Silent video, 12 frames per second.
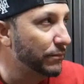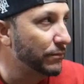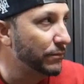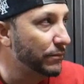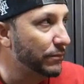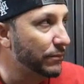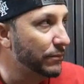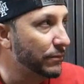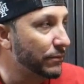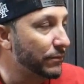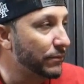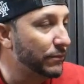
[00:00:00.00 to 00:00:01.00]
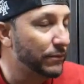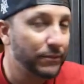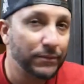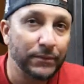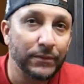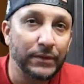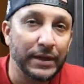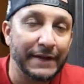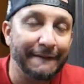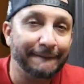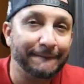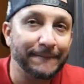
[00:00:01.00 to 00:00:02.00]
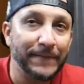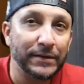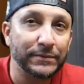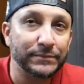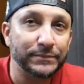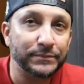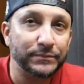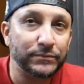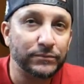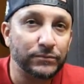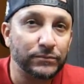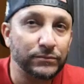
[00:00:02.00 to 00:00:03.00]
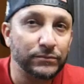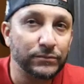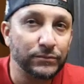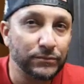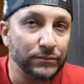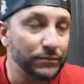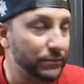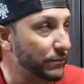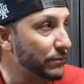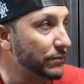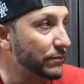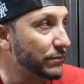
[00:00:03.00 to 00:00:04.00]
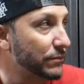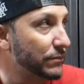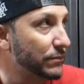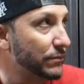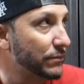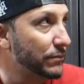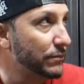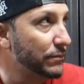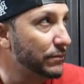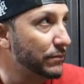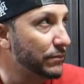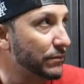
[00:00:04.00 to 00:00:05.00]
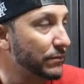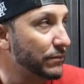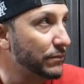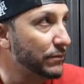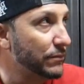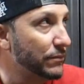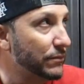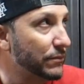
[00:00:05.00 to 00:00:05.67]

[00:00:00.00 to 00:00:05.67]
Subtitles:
(not speaking)